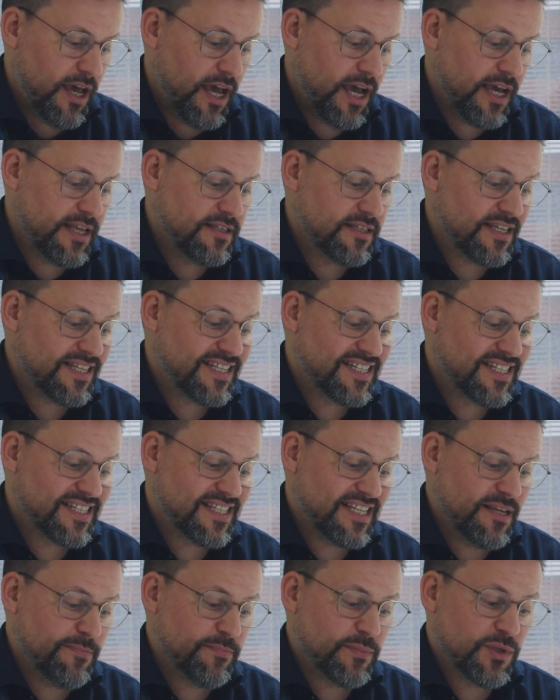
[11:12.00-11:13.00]
And
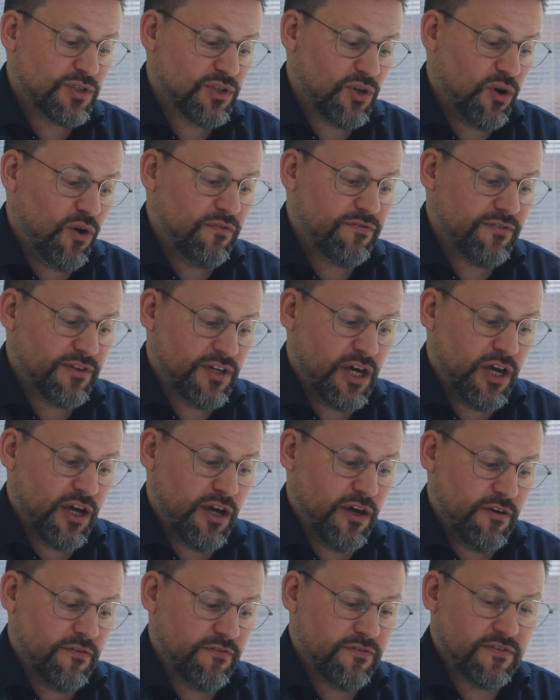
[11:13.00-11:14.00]
steepness of
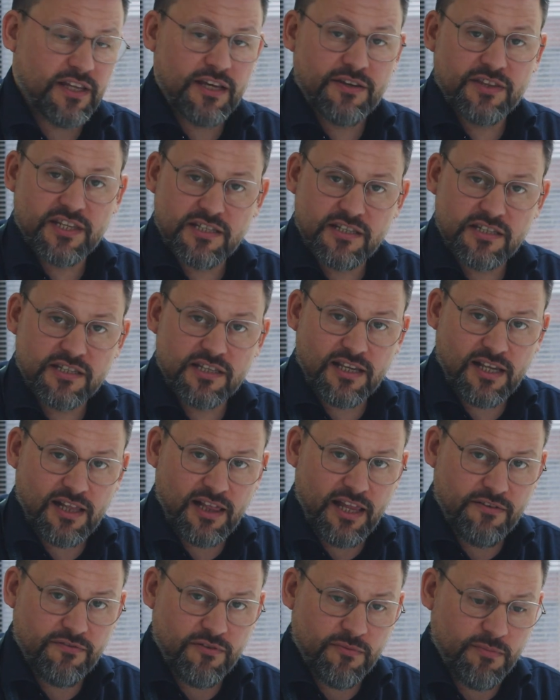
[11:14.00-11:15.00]
curve. Now this is the
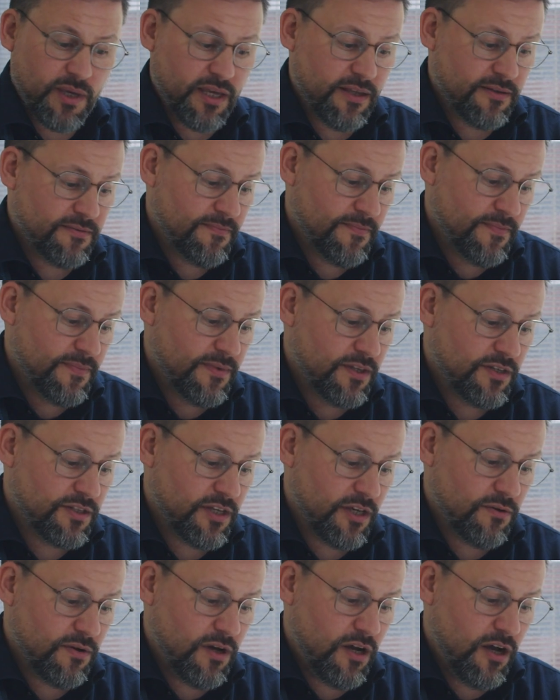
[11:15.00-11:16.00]
clever bit.
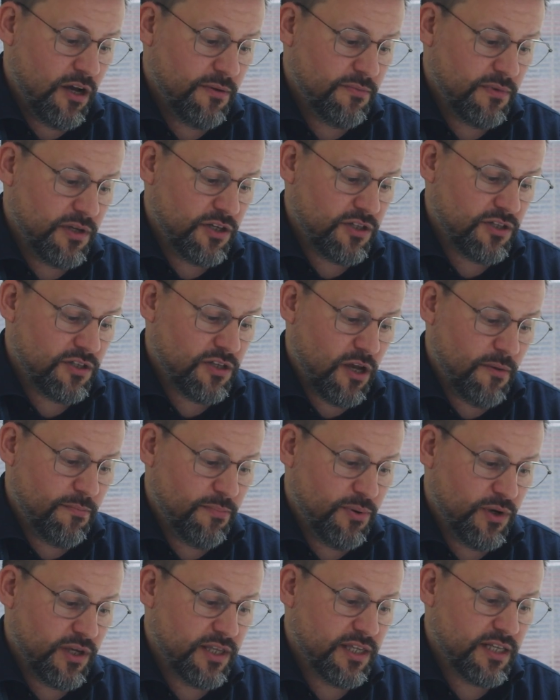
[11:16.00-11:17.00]
So I'm going to start
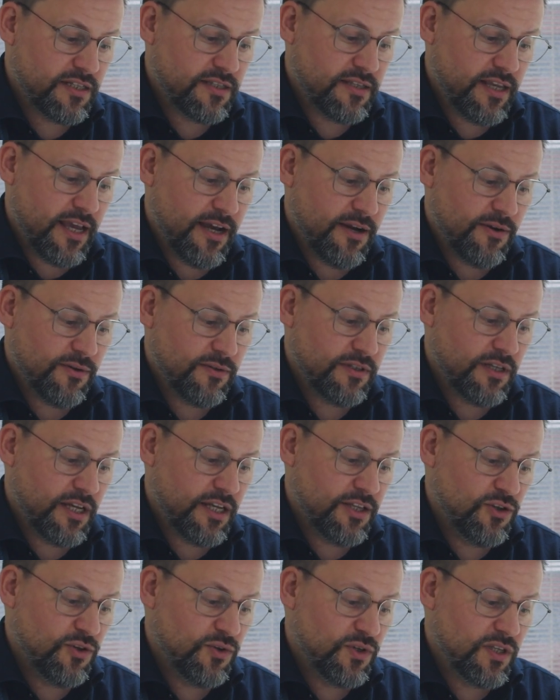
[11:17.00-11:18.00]
putting this down,
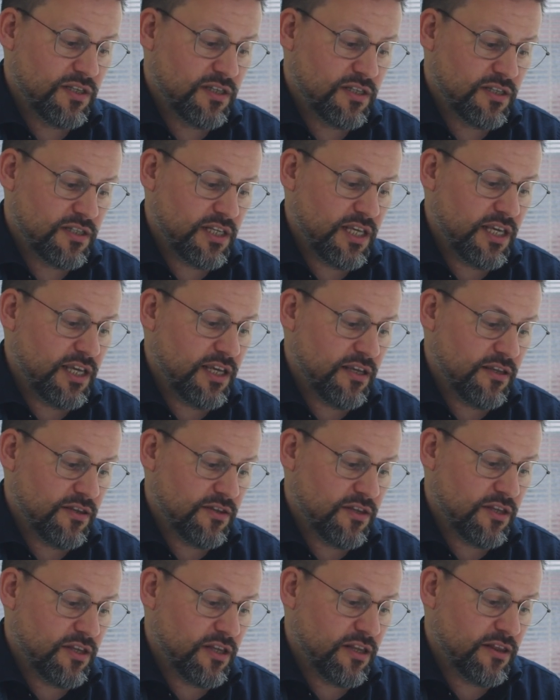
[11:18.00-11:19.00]
and you can see
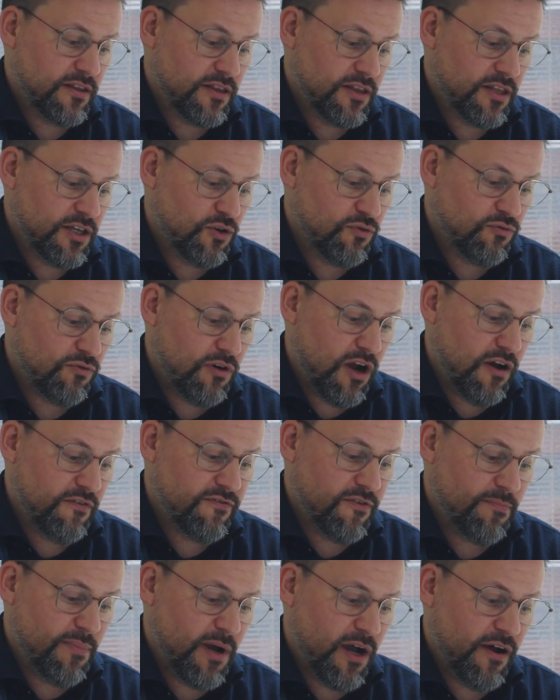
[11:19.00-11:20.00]
that the
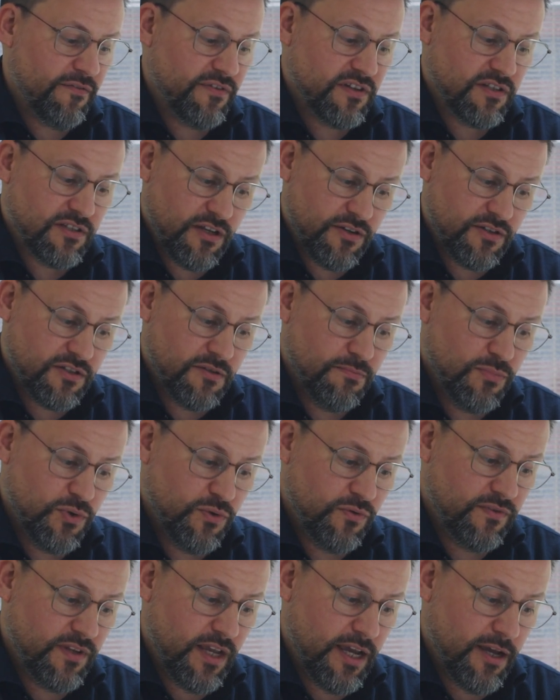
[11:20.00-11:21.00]
graph above is starting to
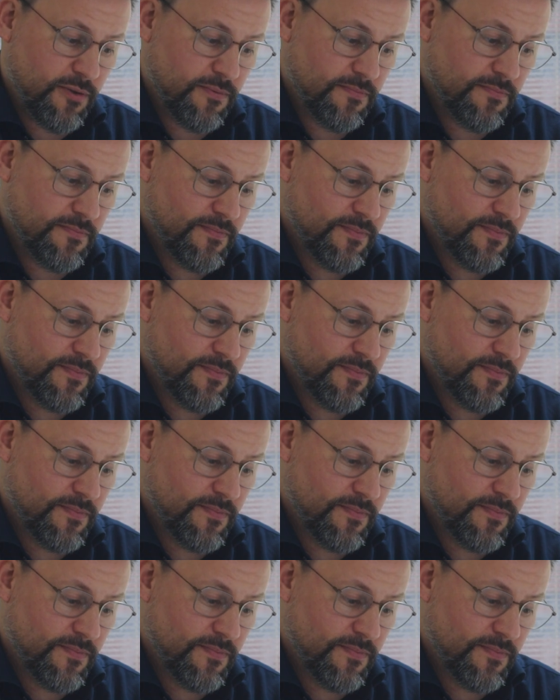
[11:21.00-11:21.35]
move down.